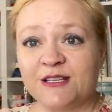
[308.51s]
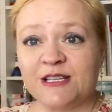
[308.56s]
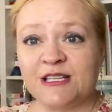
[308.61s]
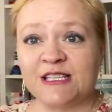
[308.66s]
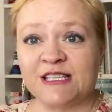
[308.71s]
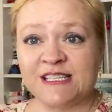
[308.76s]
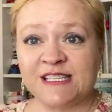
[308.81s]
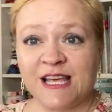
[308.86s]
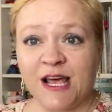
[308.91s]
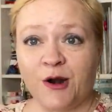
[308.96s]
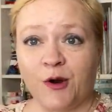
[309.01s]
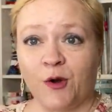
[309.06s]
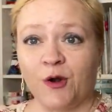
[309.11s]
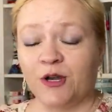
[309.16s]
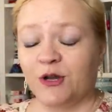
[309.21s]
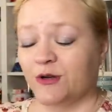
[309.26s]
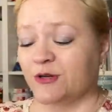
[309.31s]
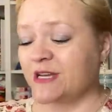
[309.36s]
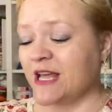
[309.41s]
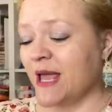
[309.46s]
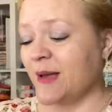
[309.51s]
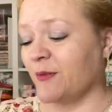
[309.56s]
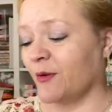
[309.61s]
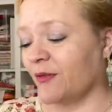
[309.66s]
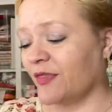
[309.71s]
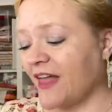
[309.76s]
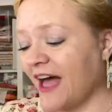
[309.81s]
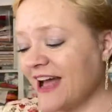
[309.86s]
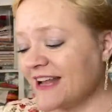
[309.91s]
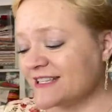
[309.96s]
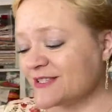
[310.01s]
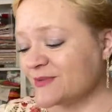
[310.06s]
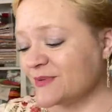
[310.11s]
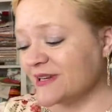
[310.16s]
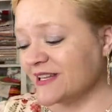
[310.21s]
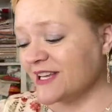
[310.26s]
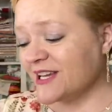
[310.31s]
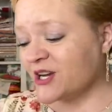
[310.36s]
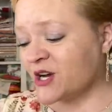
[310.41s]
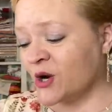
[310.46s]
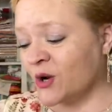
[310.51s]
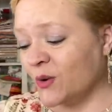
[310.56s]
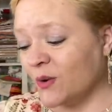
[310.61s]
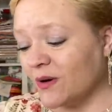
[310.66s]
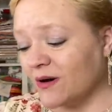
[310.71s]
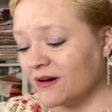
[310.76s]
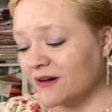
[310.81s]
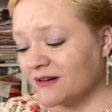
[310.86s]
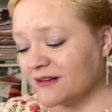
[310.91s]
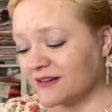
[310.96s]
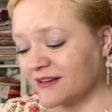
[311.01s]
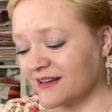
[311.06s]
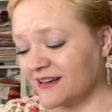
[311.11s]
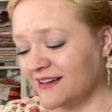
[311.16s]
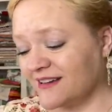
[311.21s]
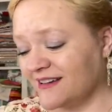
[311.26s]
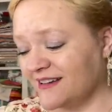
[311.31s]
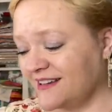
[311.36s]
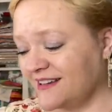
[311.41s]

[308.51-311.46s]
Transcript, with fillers: to set on your table. That's really cool.